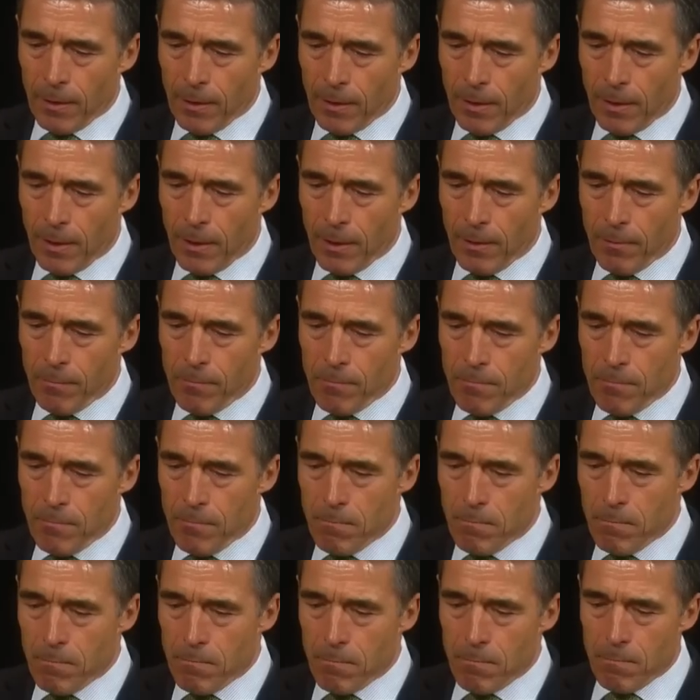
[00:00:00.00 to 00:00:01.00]

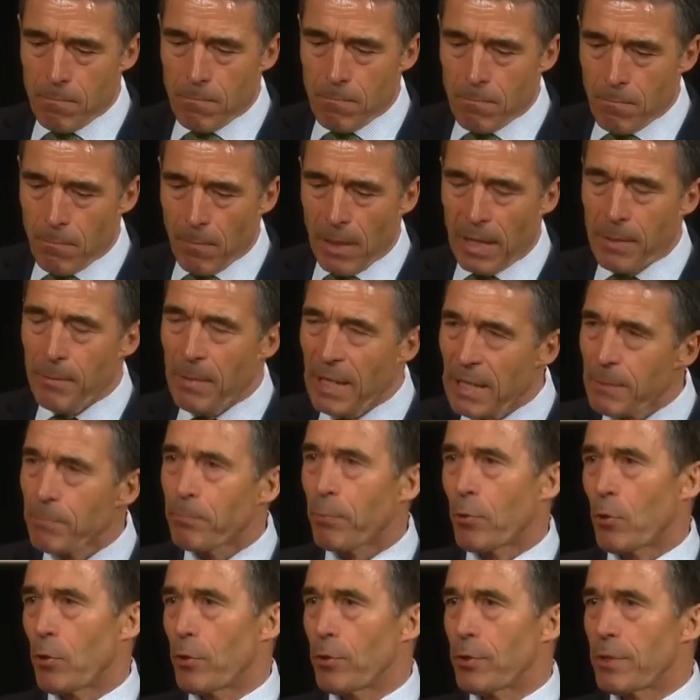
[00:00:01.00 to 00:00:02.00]
my main
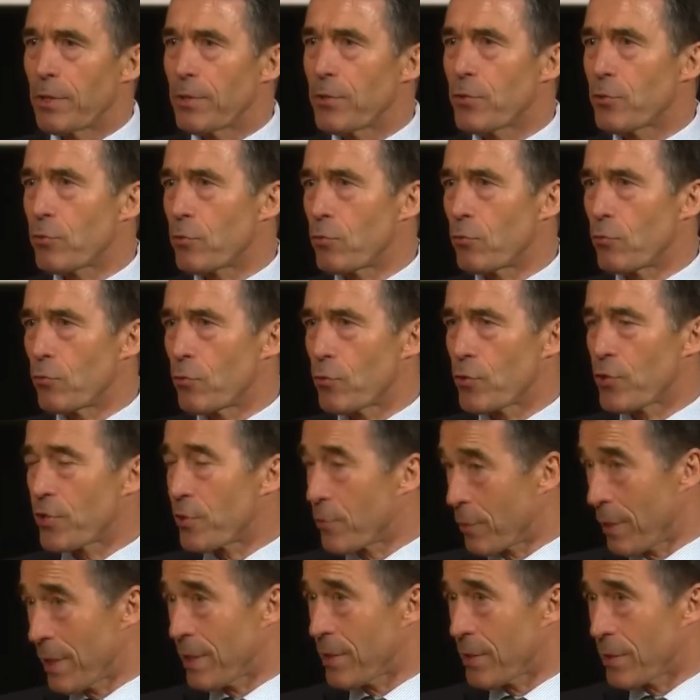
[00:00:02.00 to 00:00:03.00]
point is to
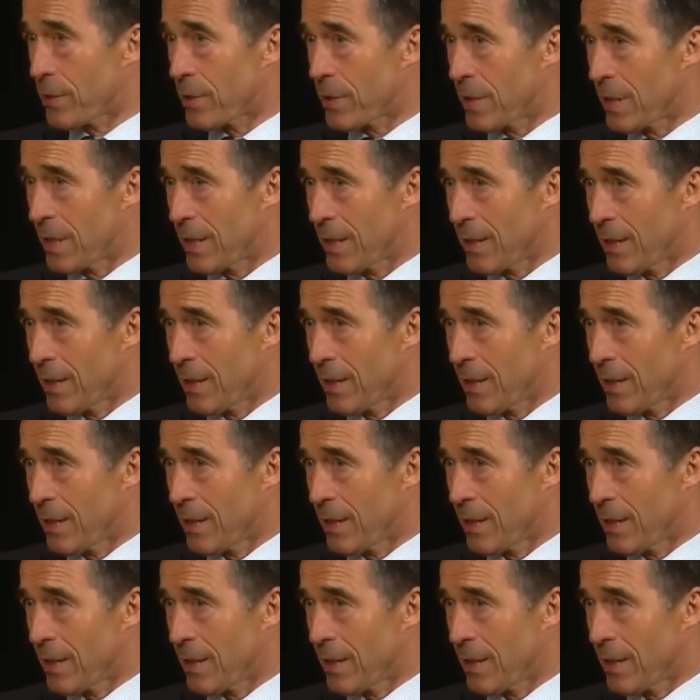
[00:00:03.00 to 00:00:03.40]
stress